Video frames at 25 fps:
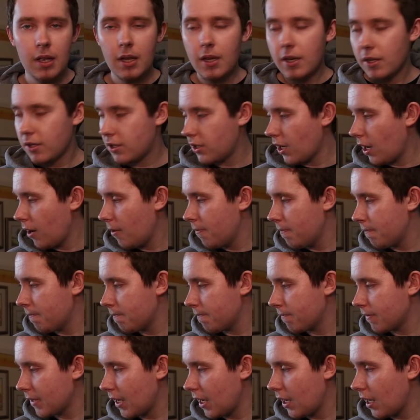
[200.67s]
So
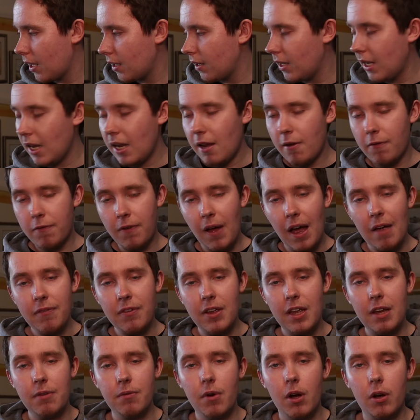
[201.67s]
the 5
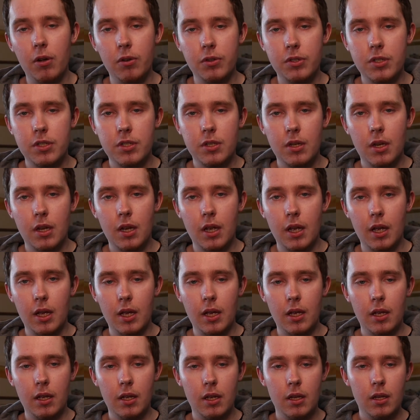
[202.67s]
key roles,
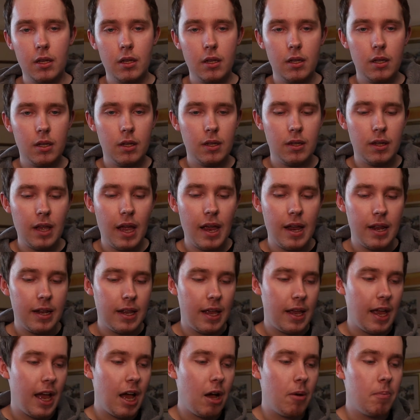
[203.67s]

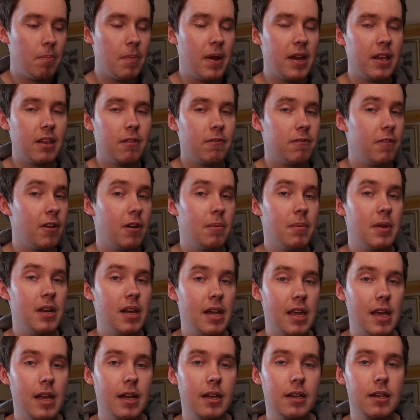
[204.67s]
they help make the film in
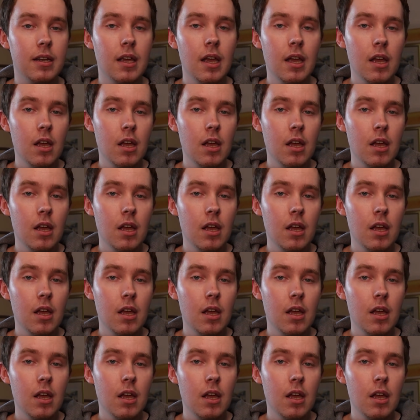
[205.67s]
the end.